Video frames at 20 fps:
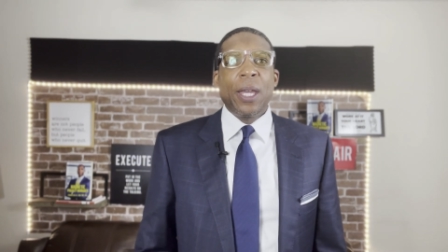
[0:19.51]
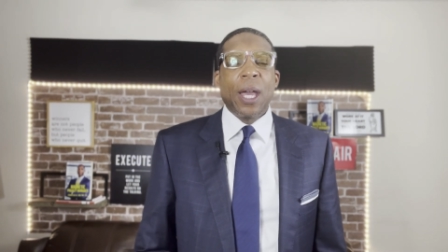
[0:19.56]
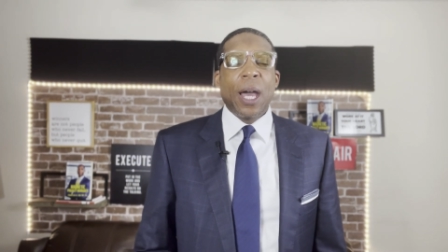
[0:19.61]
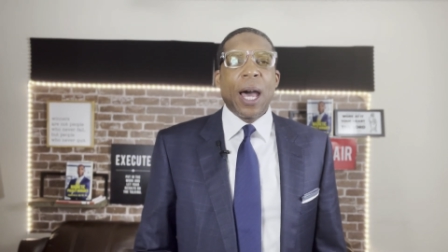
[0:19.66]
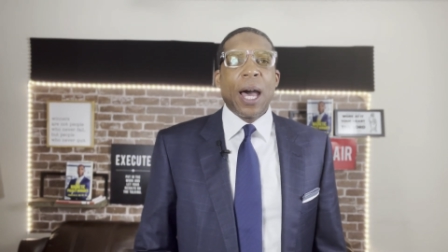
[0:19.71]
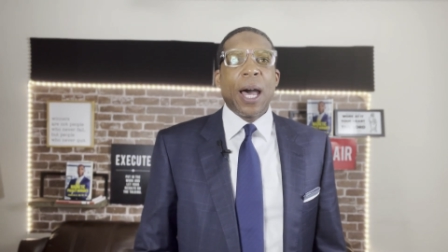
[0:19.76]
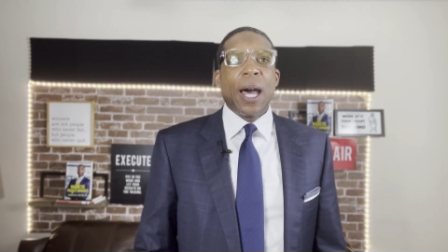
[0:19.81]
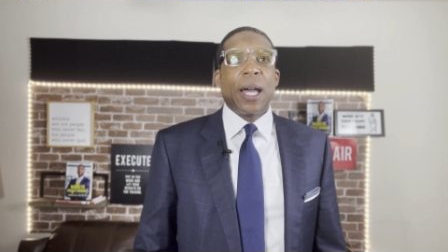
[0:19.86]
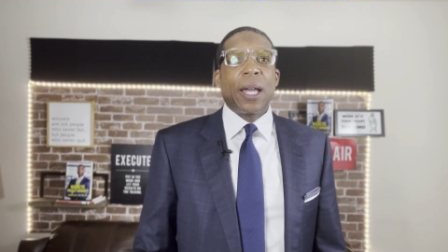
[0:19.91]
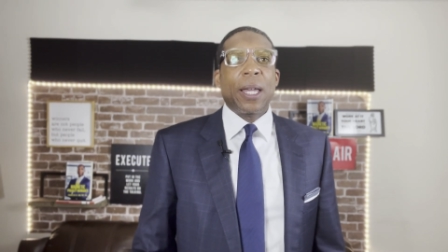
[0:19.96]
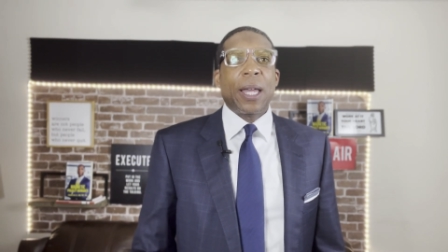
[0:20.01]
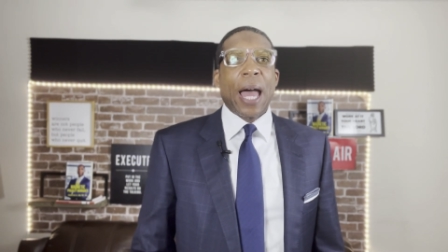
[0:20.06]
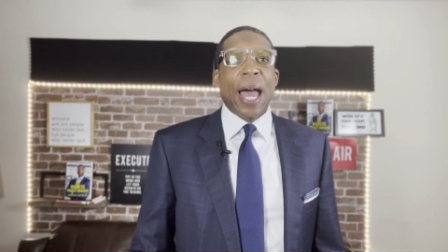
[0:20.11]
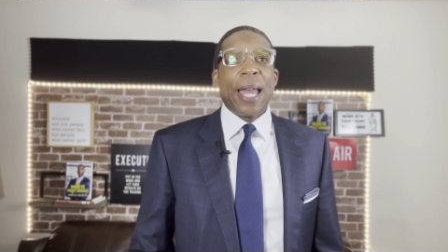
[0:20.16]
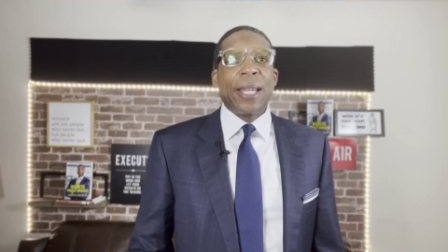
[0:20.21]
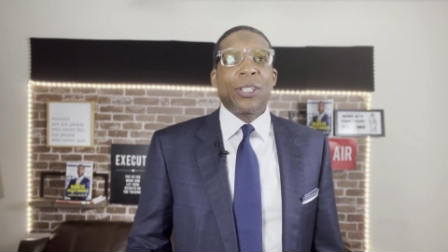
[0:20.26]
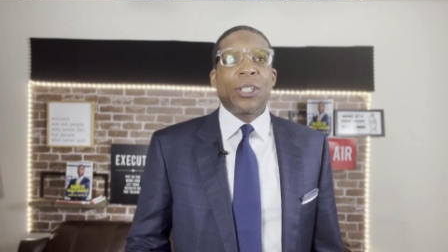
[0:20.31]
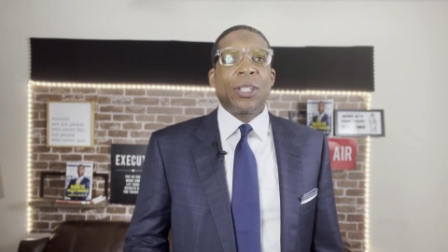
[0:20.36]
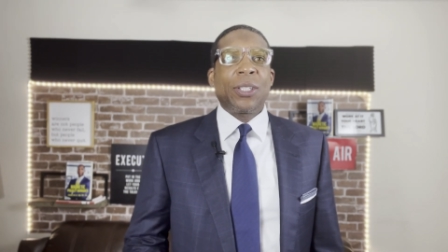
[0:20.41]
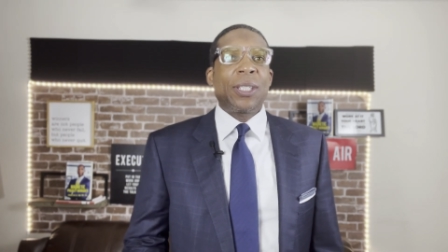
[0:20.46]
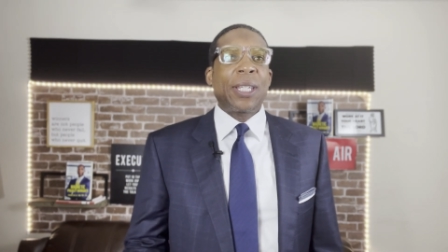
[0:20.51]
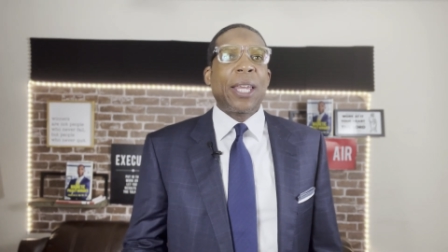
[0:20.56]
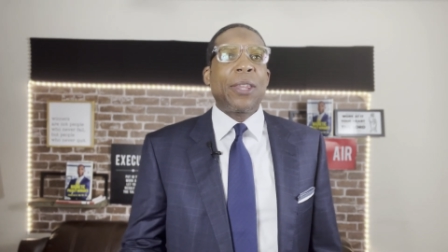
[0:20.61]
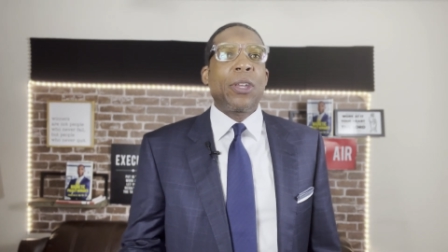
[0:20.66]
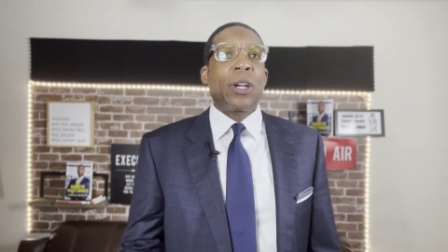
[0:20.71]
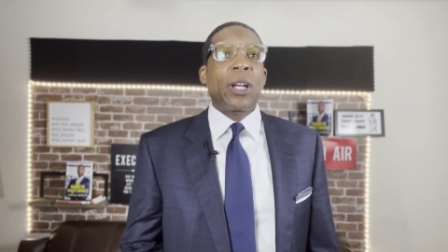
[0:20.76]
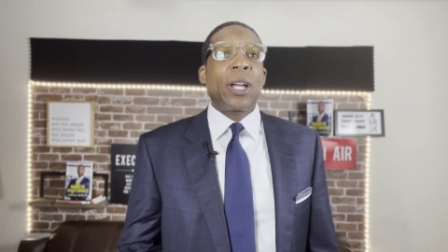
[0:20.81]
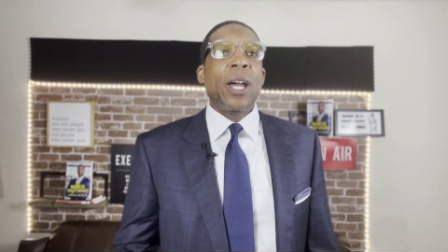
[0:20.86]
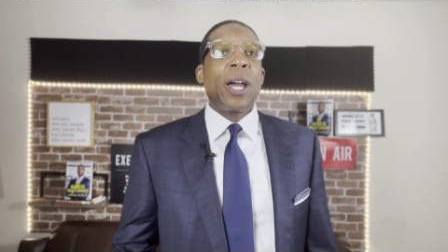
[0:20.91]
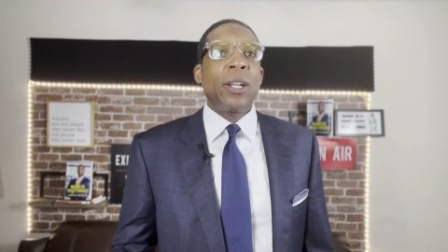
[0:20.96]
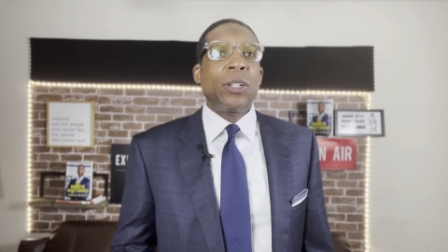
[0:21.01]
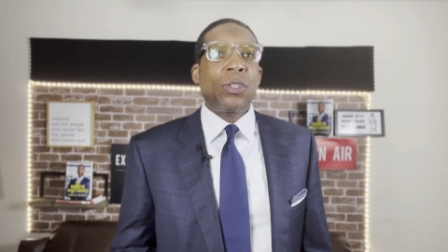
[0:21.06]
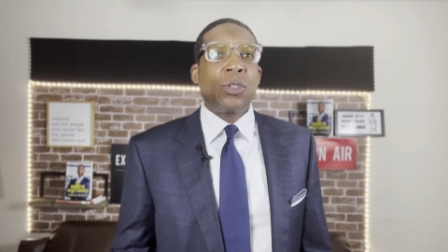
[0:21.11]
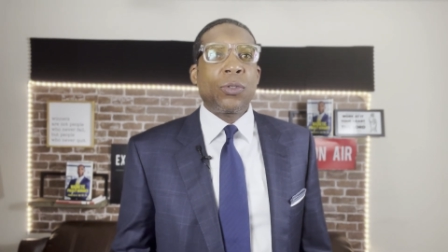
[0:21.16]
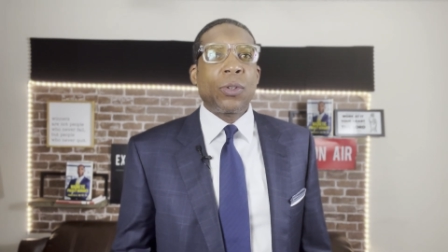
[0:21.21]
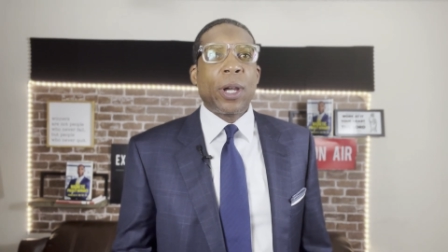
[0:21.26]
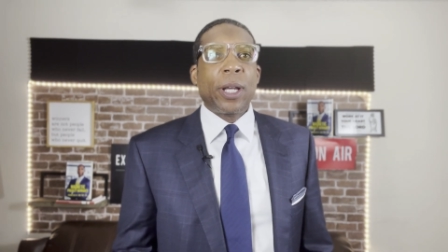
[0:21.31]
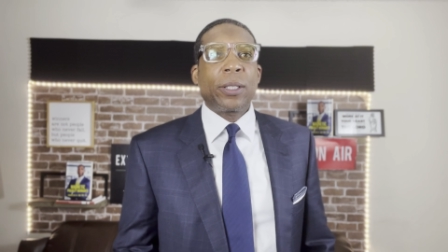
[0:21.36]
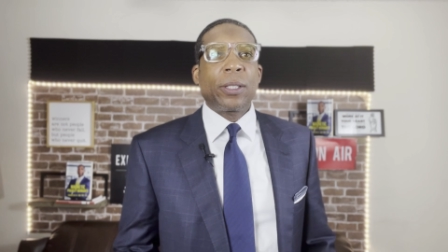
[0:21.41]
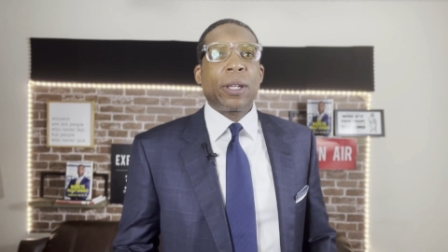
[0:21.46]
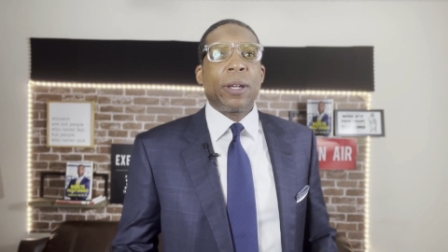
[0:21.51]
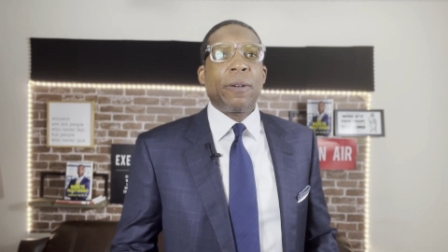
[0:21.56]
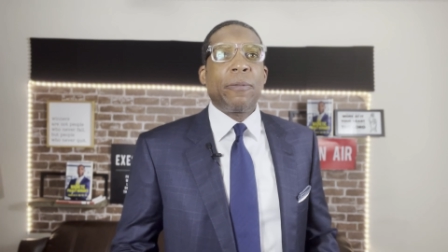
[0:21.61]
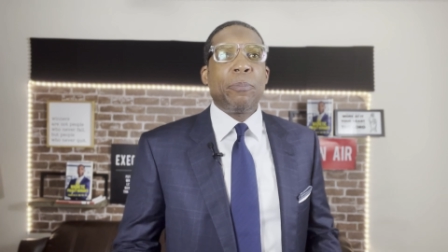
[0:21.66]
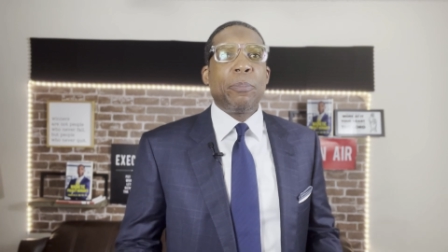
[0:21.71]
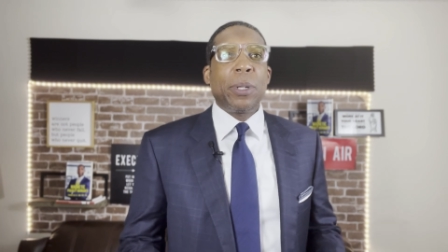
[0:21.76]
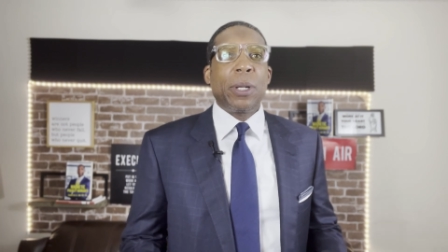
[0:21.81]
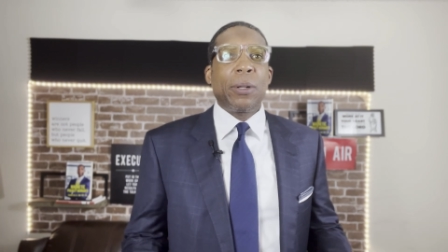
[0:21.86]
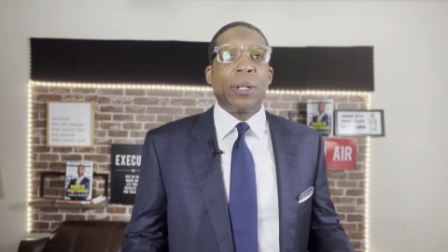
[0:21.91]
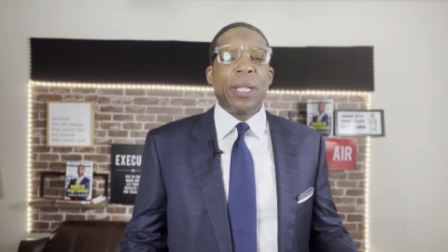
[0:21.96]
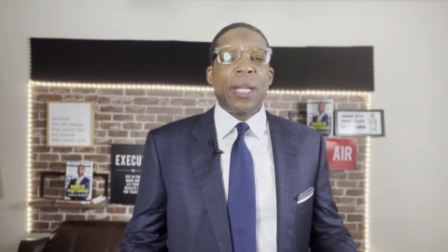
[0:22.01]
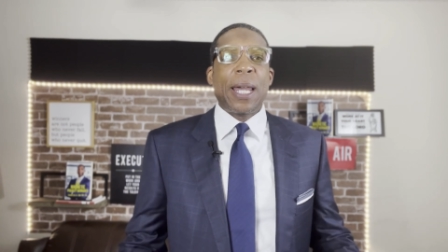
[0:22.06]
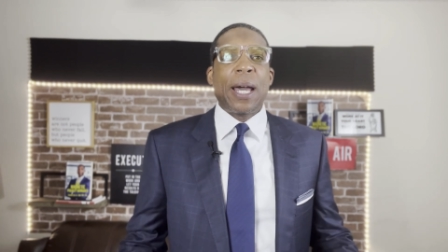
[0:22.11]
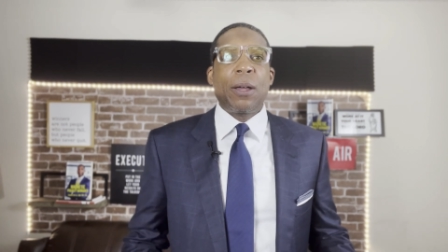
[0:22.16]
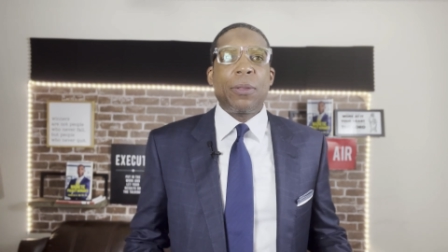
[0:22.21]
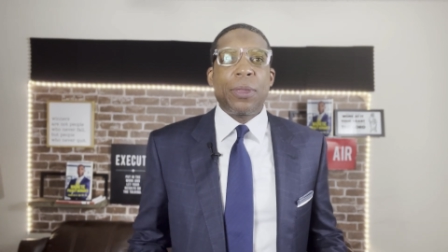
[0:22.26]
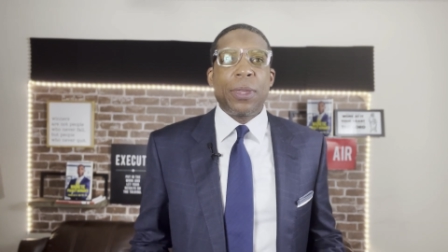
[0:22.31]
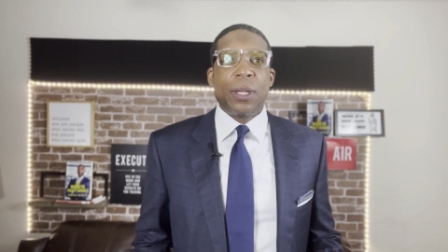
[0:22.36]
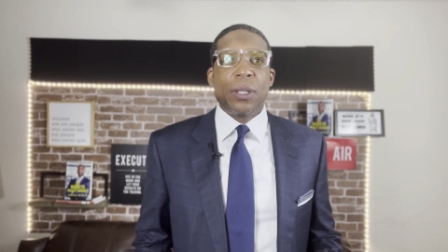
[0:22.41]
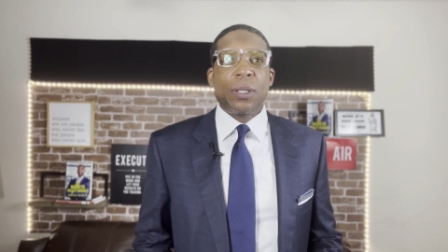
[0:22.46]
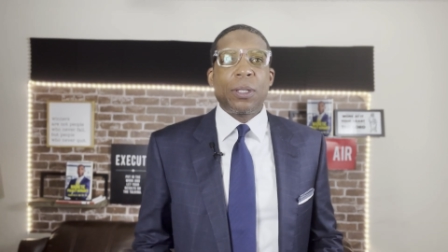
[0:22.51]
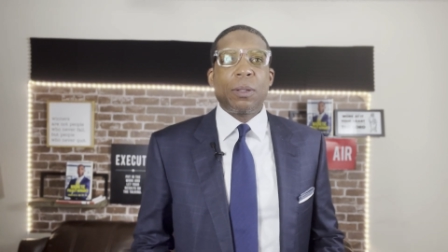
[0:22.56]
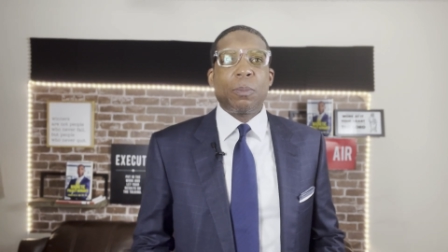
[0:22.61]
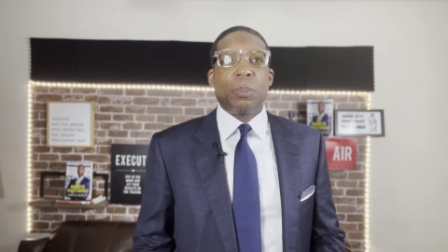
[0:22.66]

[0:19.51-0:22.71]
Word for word: uh, I should say, the construct of building out this